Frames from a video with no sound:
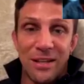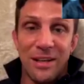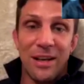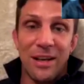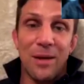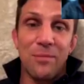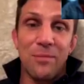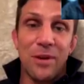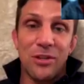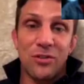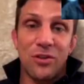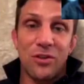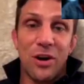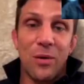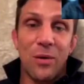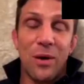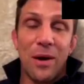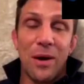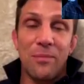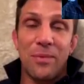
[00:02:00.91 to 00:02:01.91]
I must grow
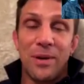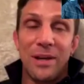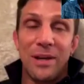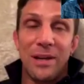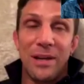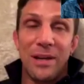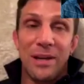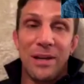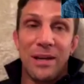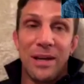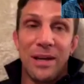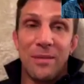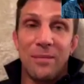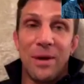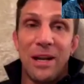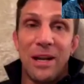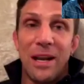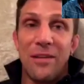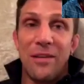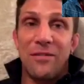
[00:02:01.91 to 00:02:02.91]
up, and my
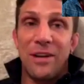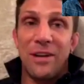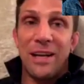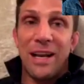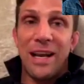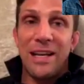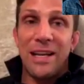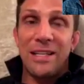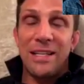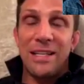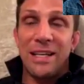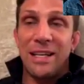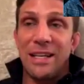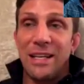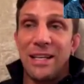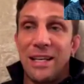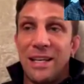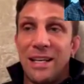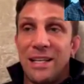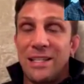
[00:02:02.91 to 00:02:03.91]
lovely lady
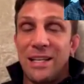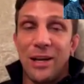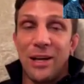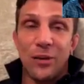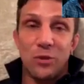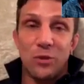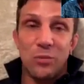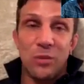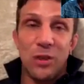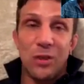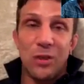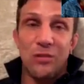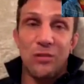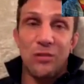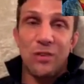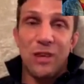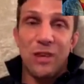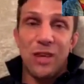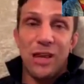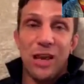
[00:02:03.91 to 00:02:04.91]
tells me off,
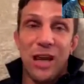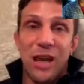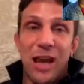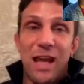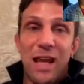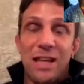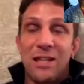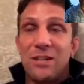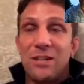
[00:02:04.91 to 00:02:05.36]
and